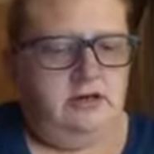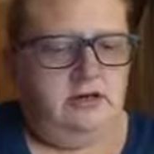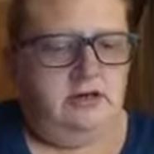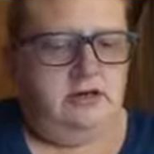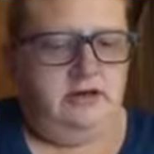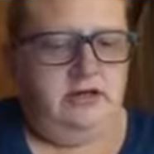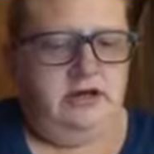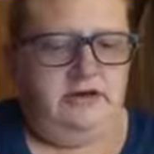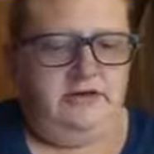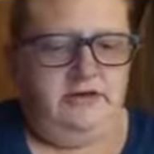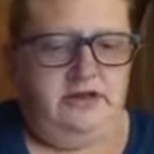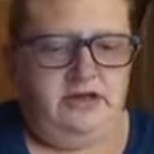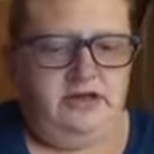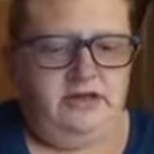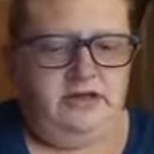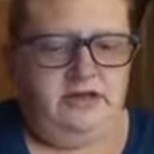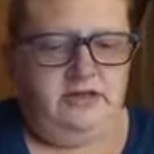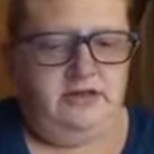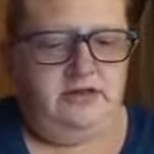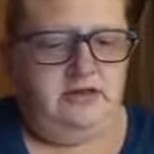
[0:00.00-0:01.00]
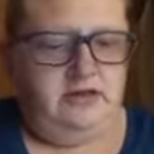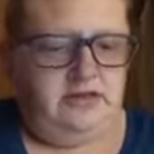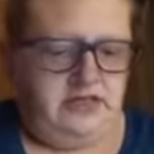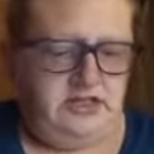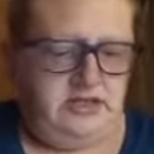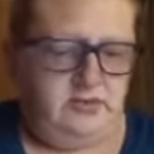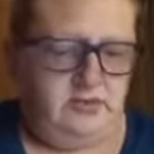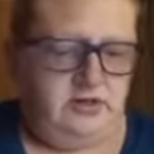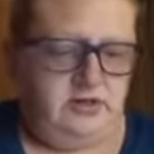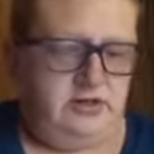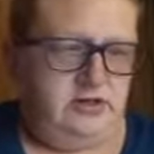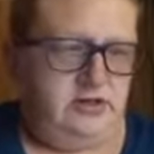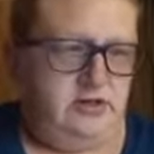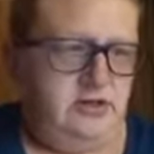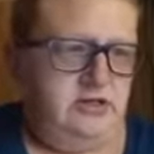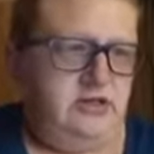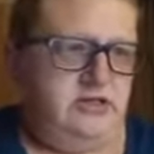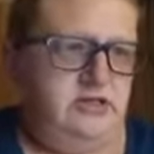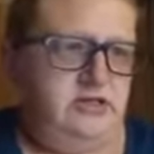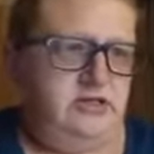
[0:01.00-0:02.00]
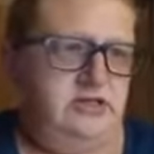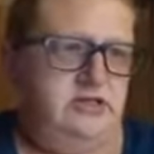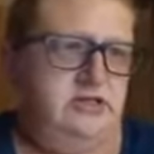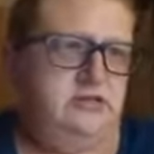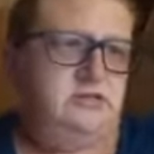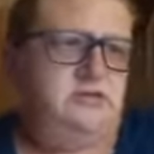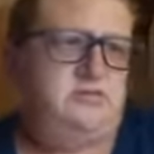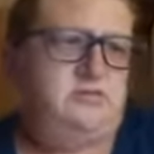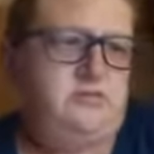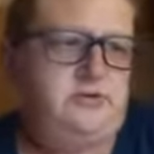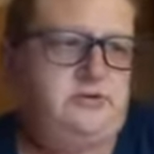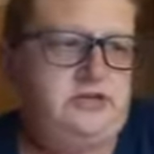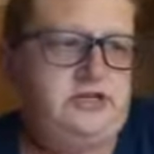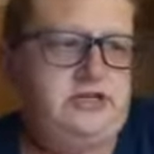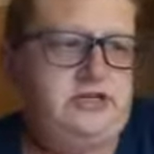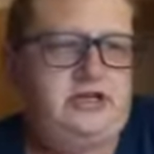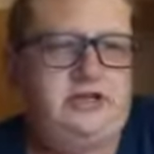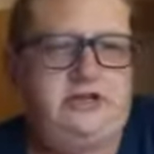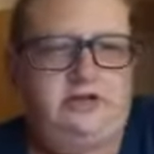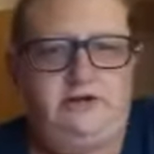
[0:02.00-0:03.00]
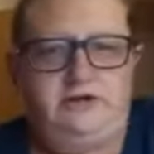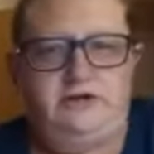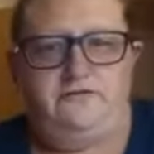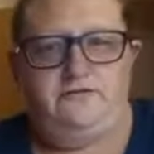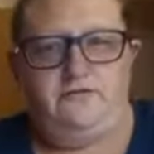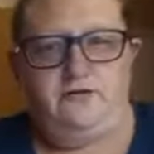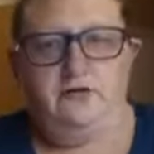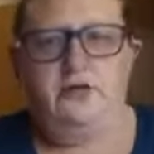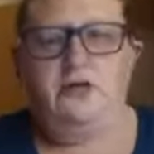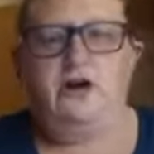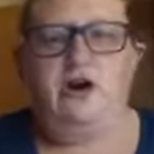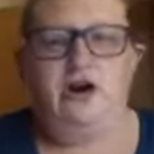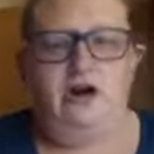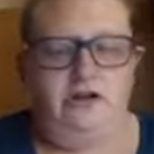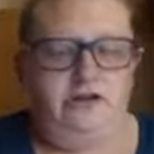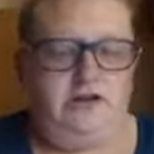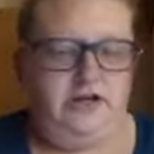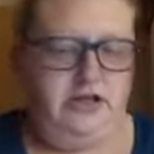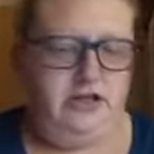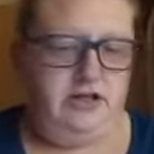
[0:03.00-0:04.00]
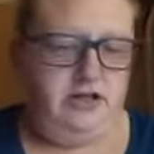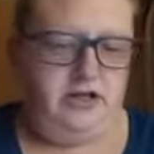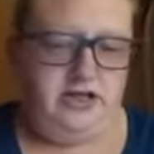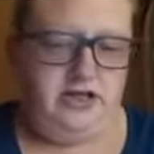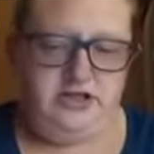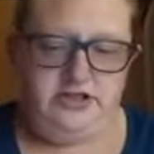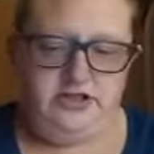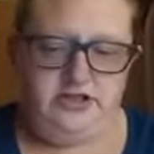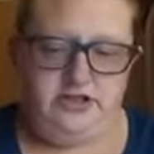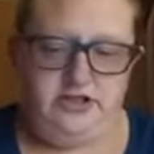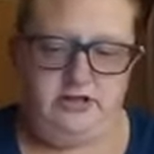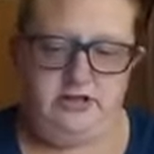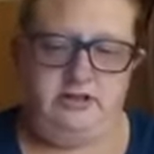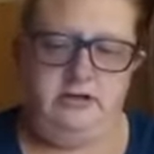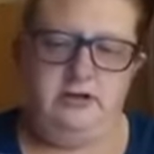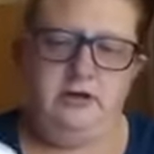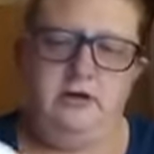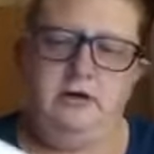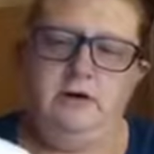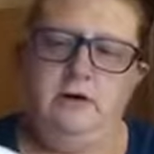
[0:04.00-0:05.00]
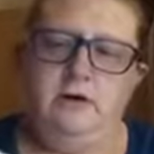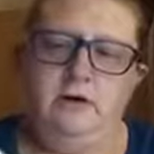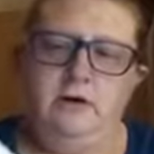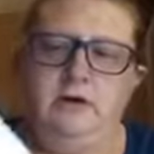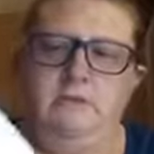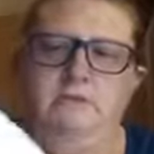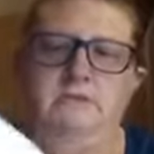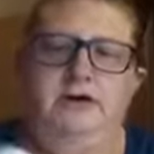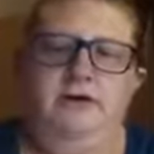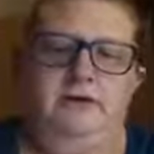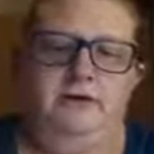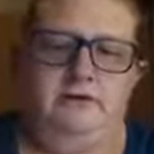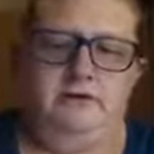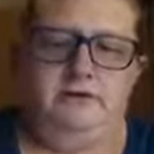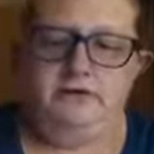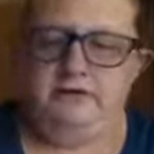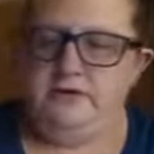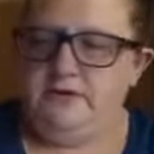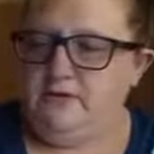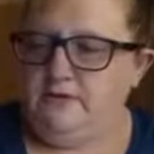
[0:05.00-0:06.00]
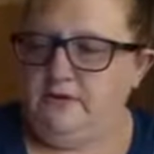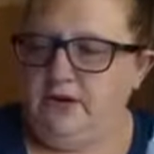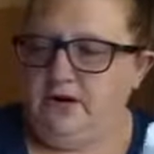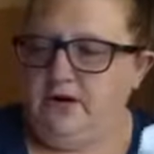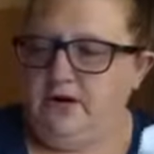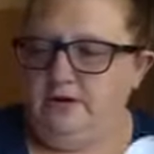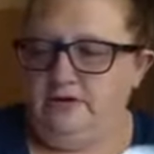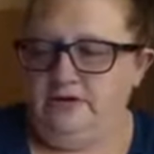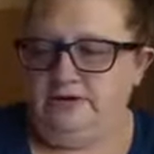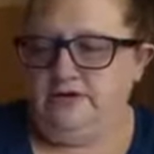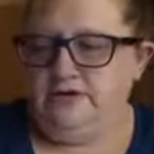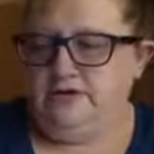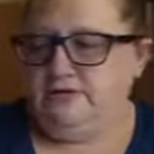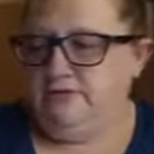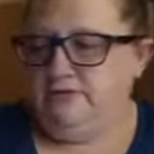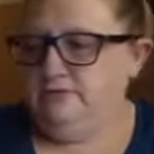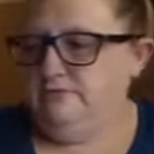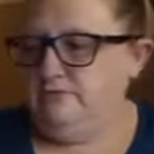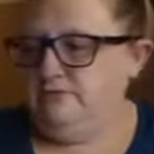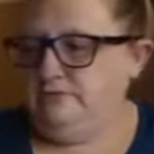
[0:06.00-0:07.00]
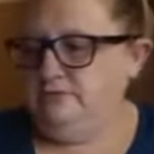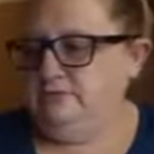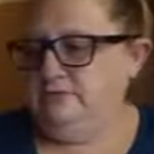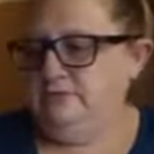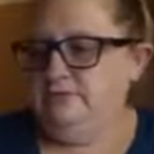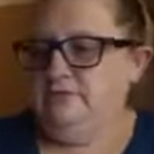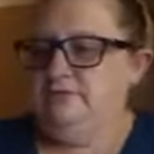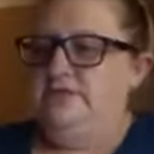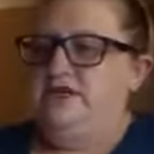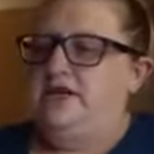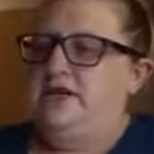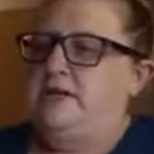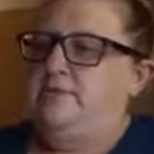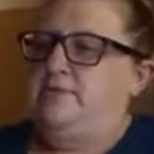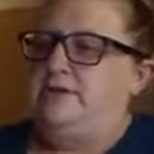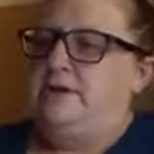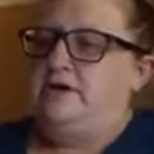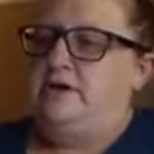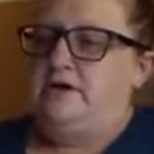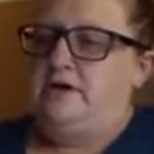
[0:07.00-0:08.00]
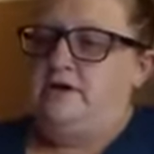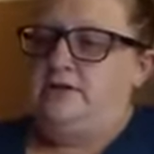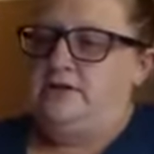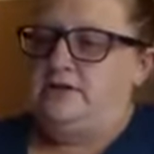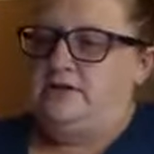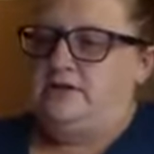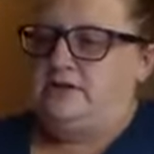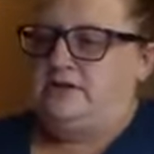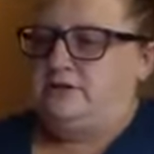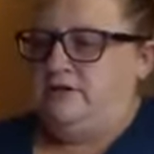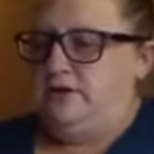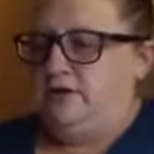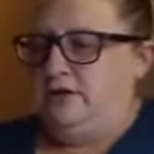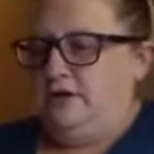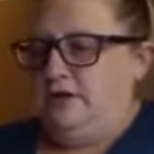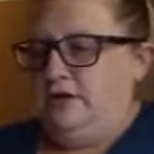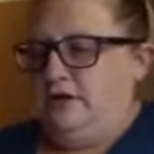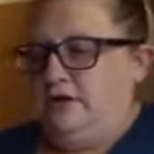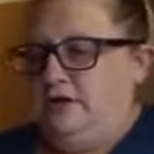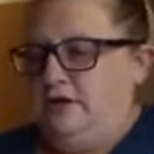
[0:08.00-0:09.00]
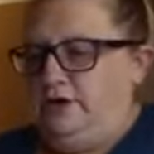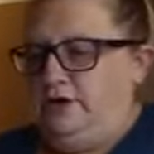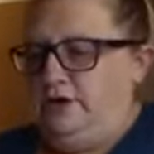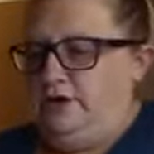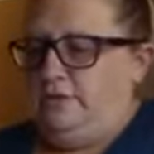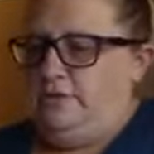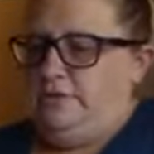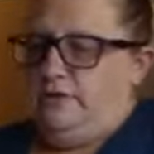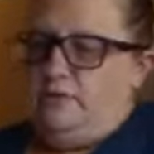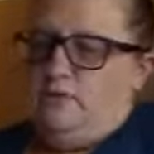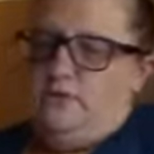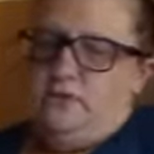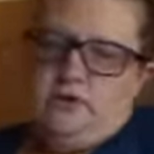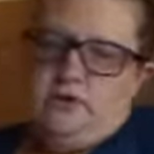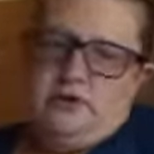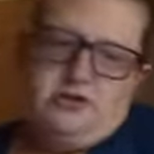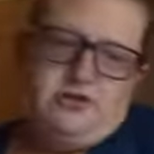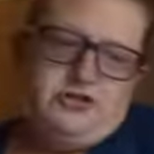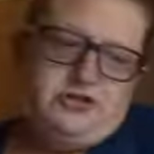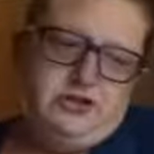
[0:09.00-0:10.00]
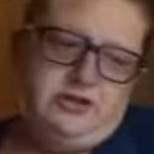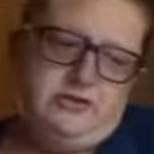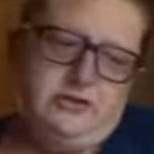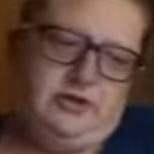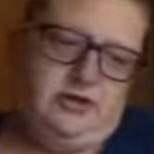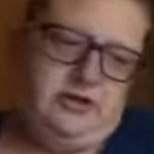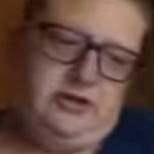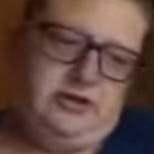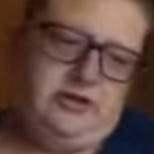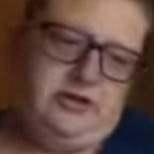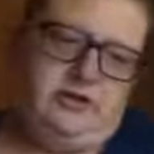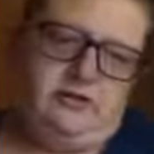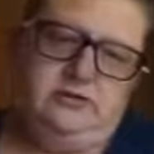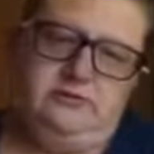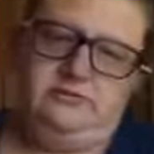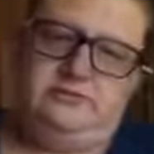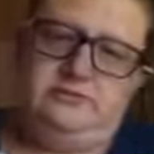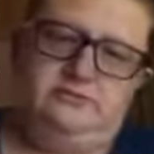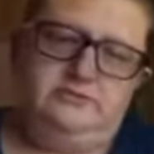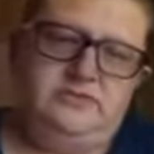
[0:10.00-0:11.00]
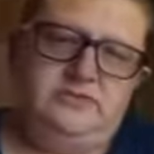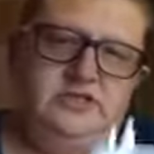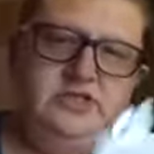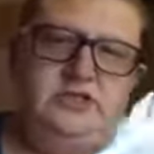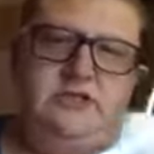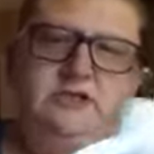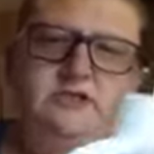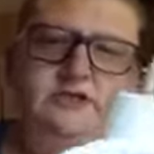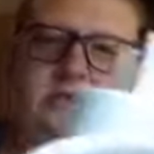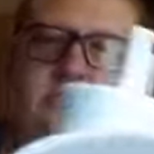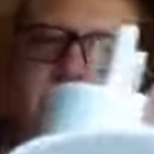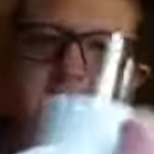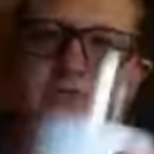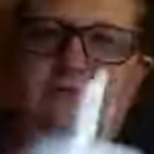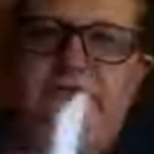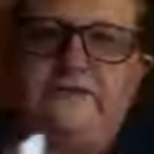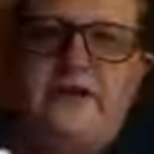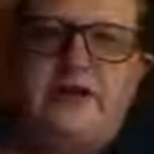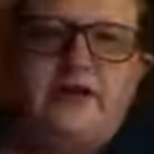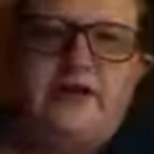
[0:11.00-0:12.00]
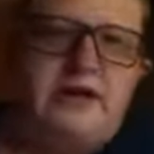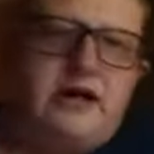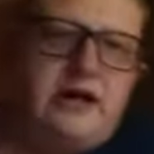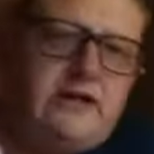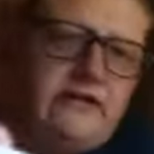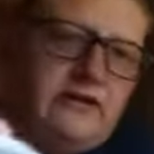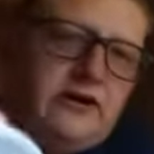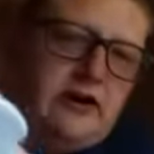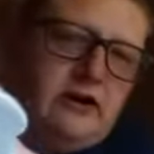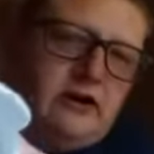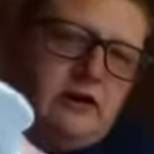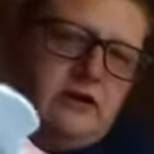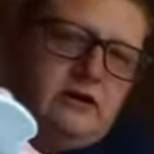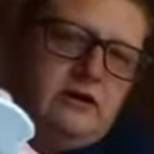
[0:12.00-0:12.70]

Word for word: now these, this one is particular for the holiday collection, but they also take pods. You can put one or two in there. See, there's a little fan down there.